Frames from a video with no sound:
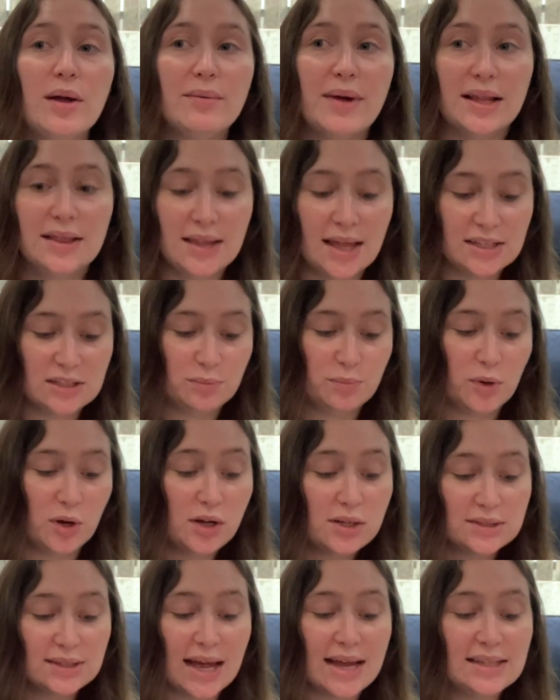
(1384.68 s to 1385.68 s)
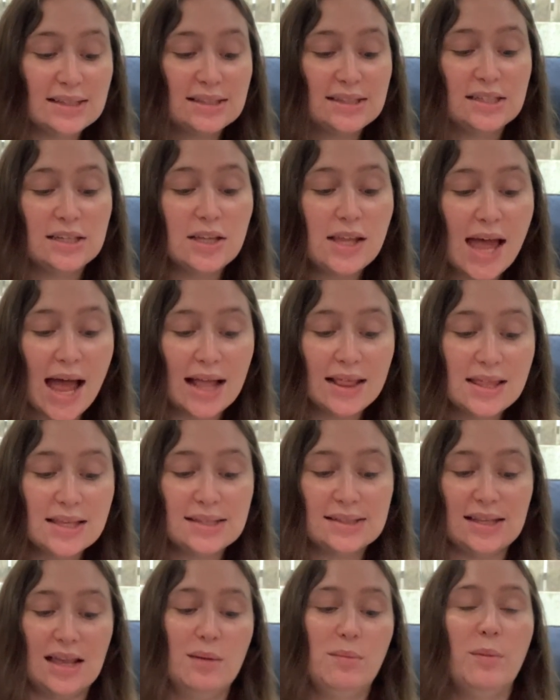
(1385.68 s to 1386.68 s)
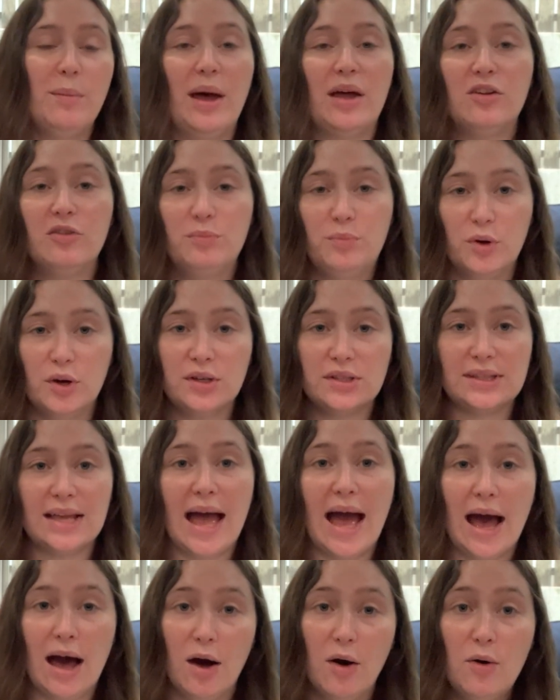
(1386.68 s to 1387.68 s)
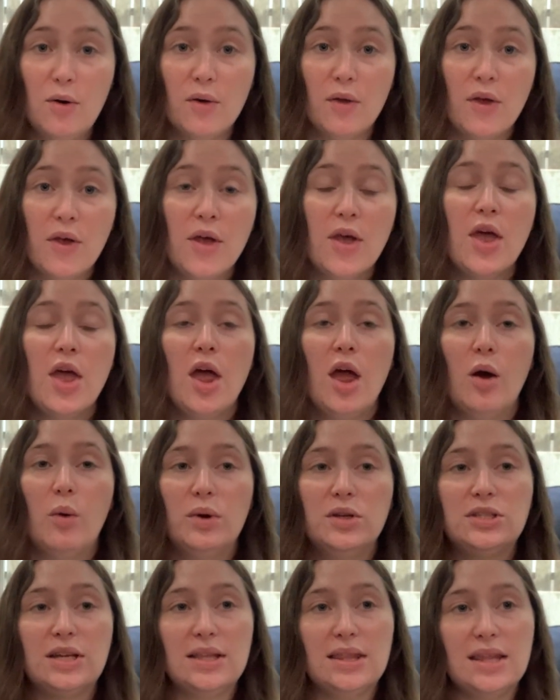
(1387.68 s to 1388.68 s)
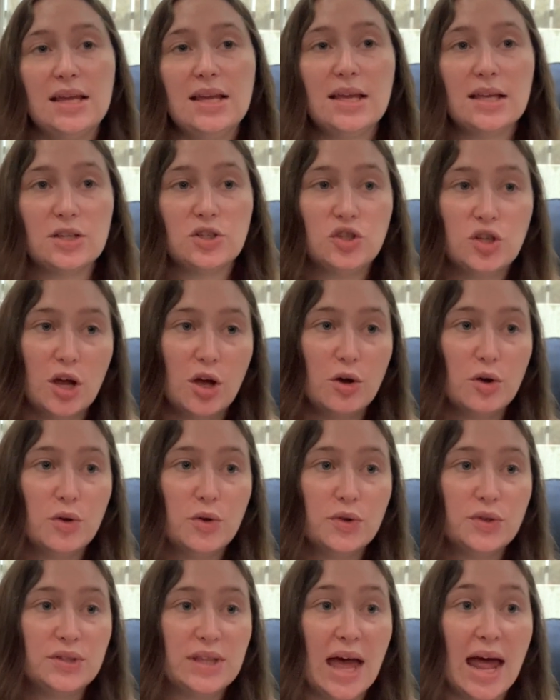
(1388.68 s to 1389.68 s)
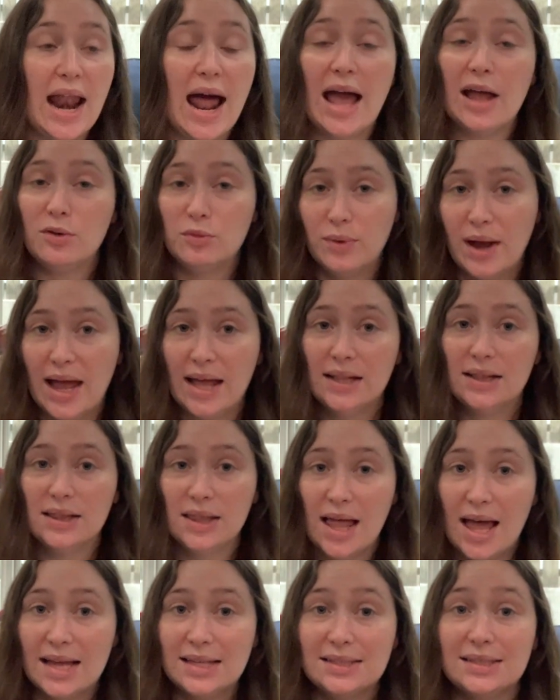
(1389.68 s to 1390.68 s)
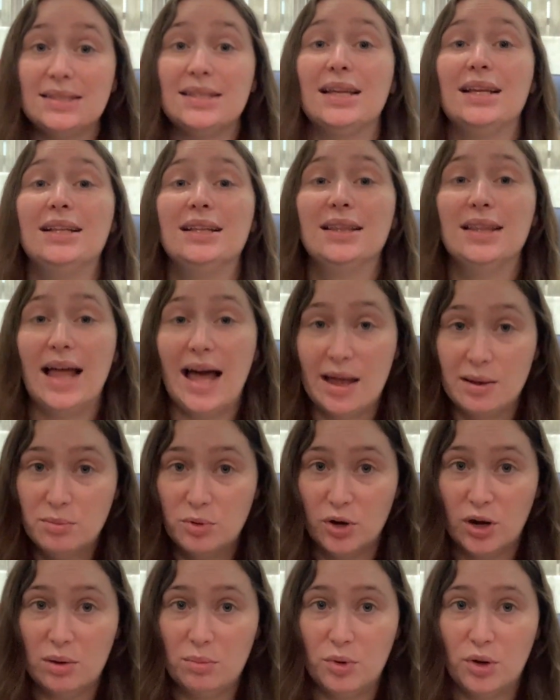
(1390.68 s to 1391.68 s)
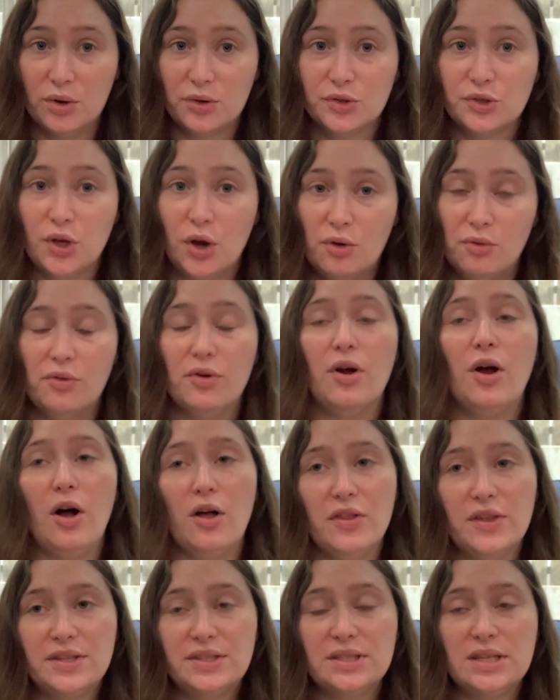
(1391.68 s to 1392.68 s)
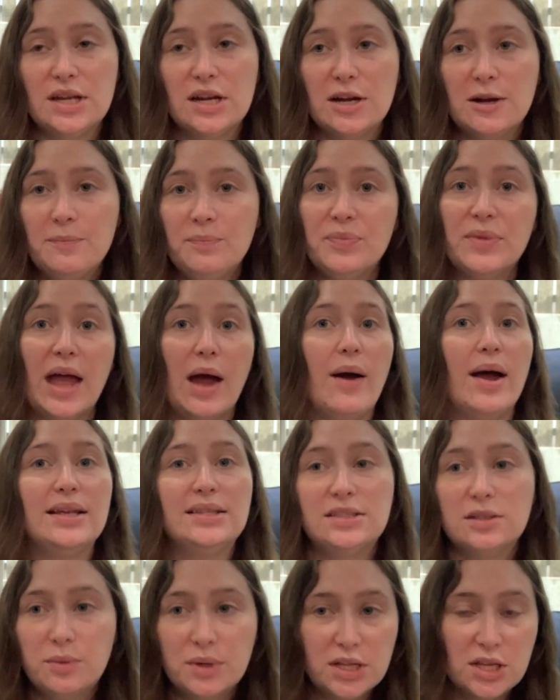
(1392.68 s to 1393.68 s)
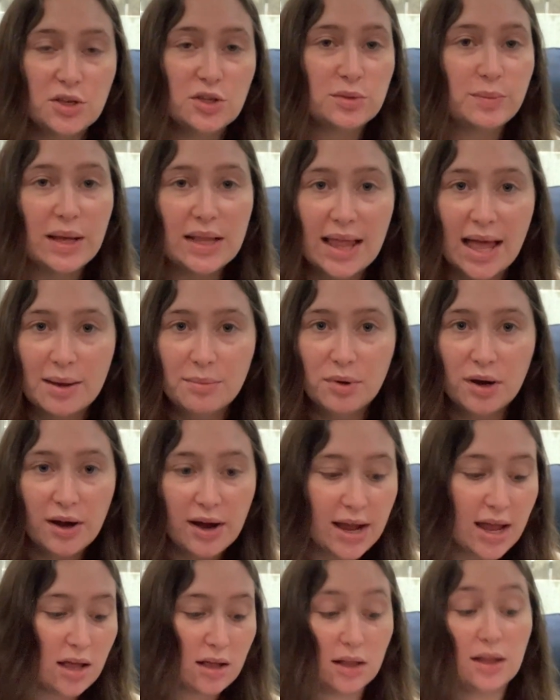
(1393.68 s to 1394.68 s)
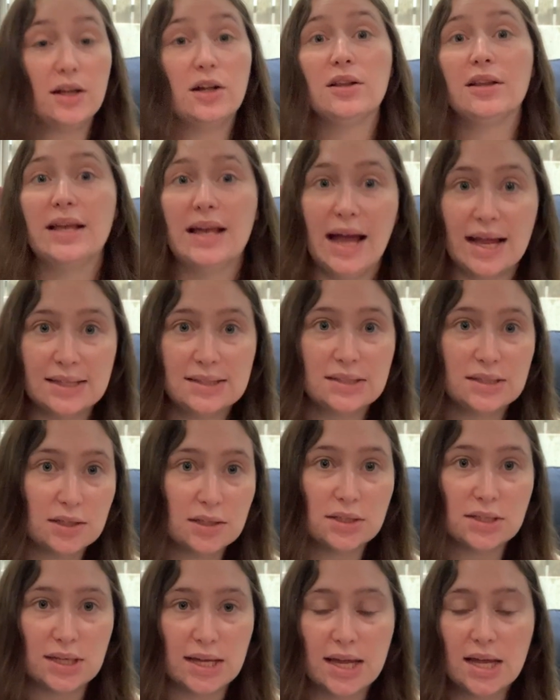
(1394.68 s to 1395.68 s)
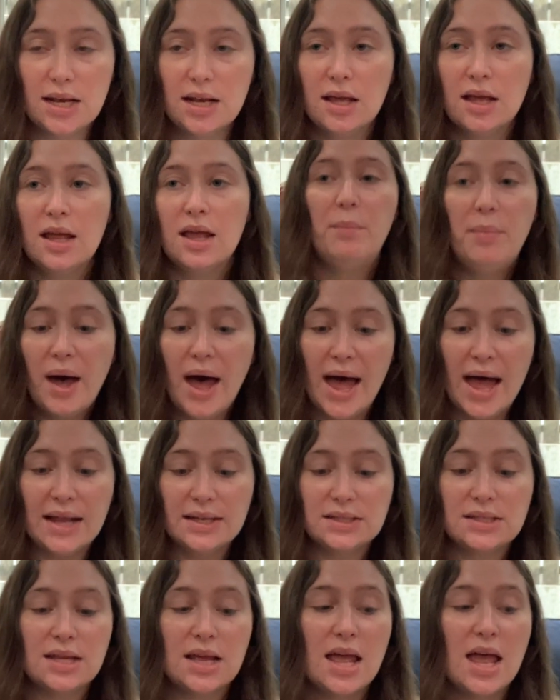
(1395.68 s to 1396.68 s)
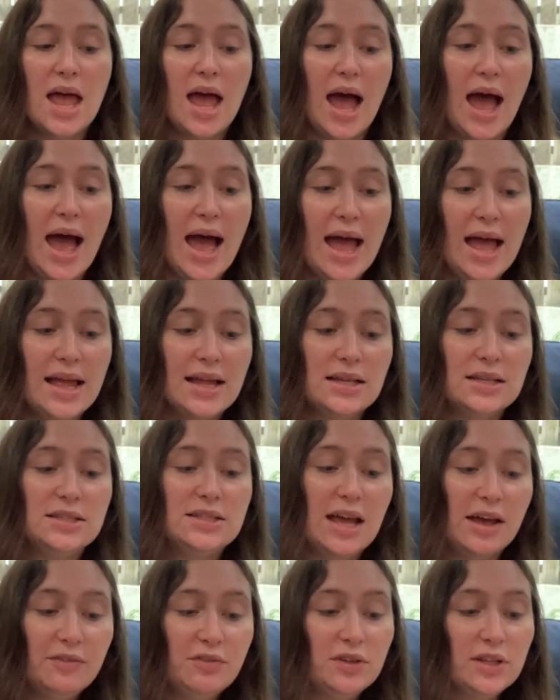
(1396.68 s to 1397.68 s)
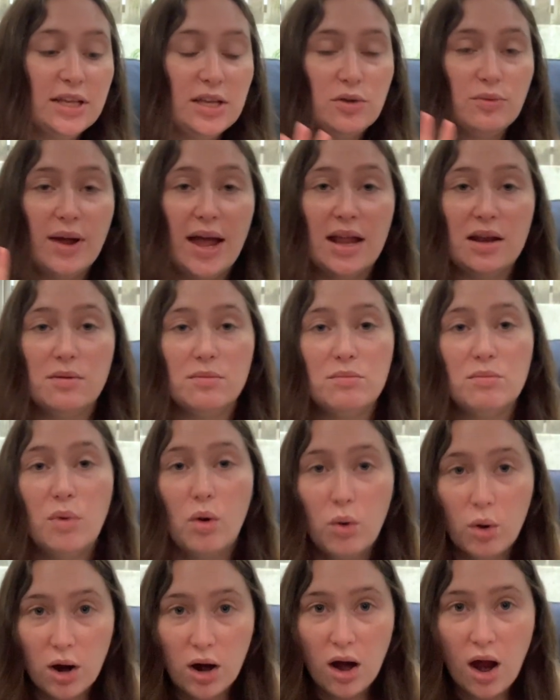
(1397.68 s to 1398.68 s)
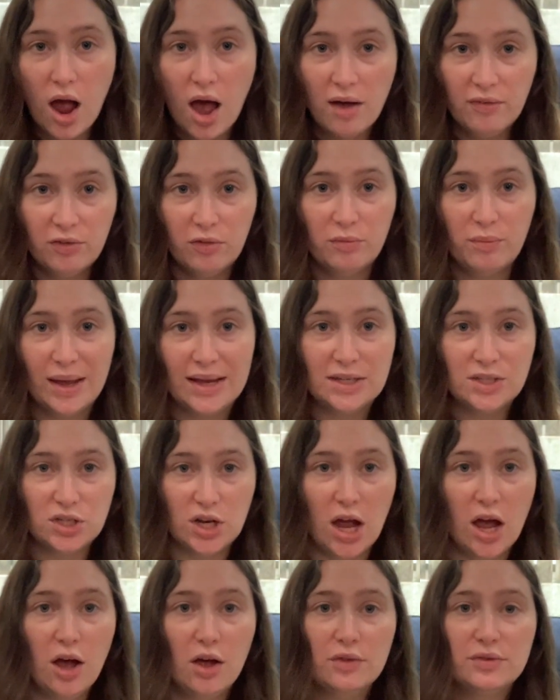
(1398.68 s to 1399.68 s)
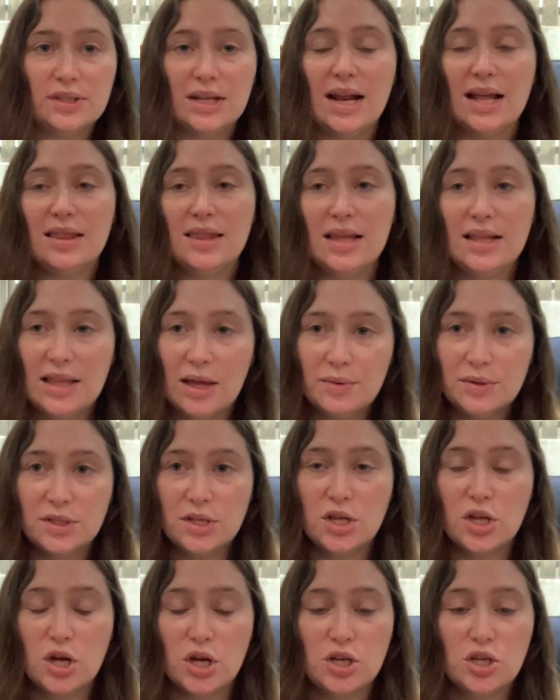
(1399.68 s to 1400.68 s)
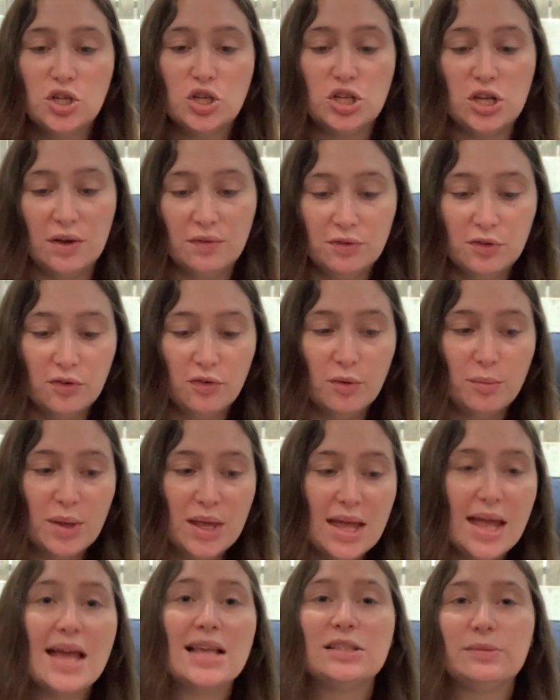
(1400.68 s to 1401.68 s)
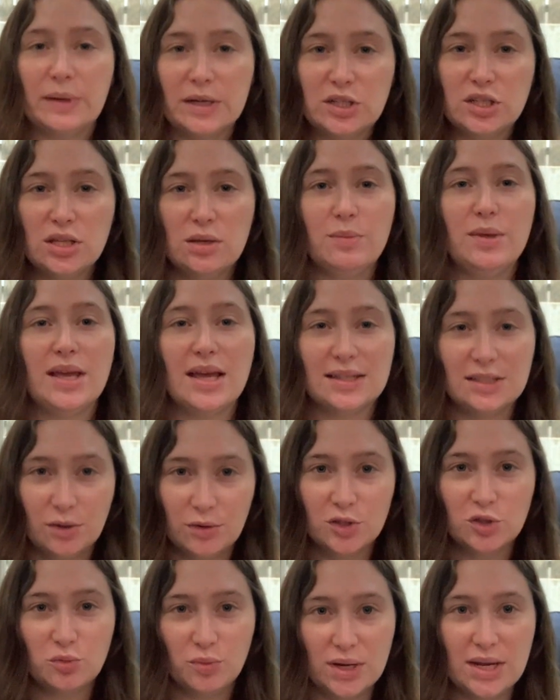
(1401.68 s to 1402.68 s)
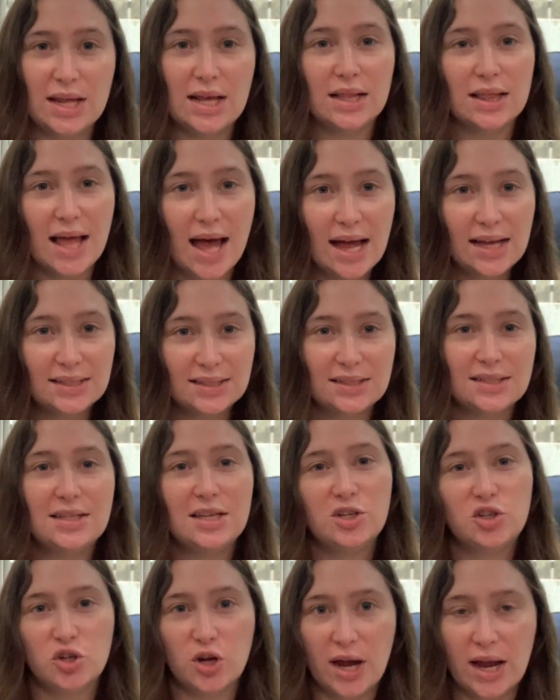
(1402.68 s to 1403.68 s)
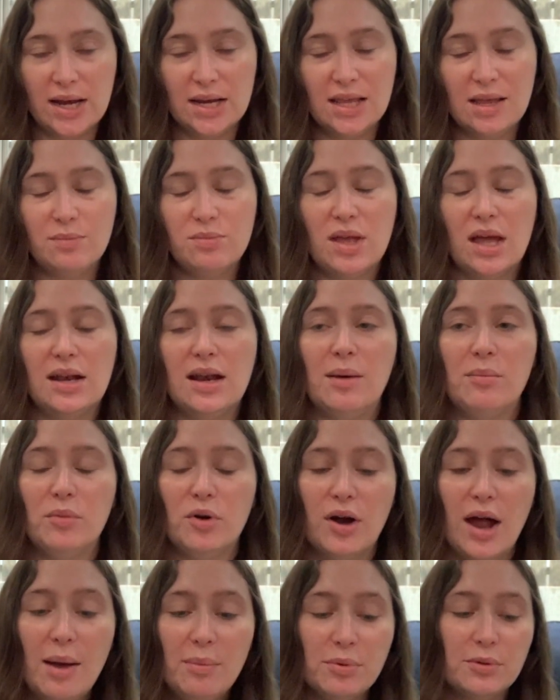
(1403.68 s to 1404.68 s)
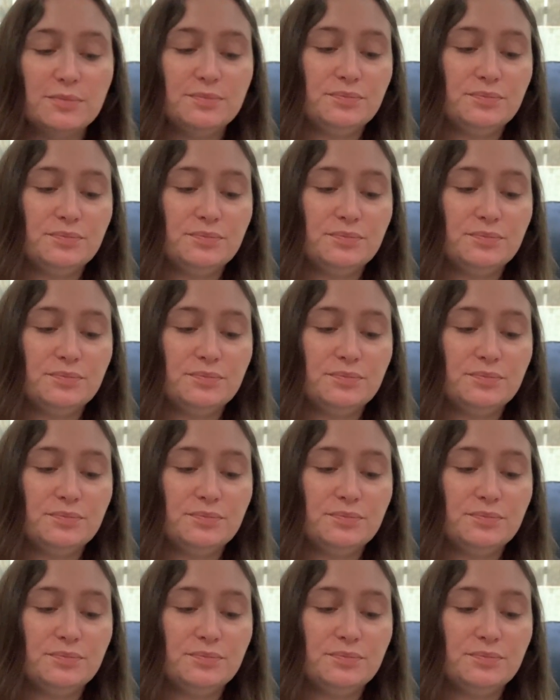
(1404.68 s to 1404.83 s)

read less books, I still had the same amount of books out, which I think shows that I read less library books overall this year. Now, I still want to use my library. Clearly, I still did, but I definitely read more off of my shelves, and I think that was a good shift for me, especially because I was reading less to try and keep that number up.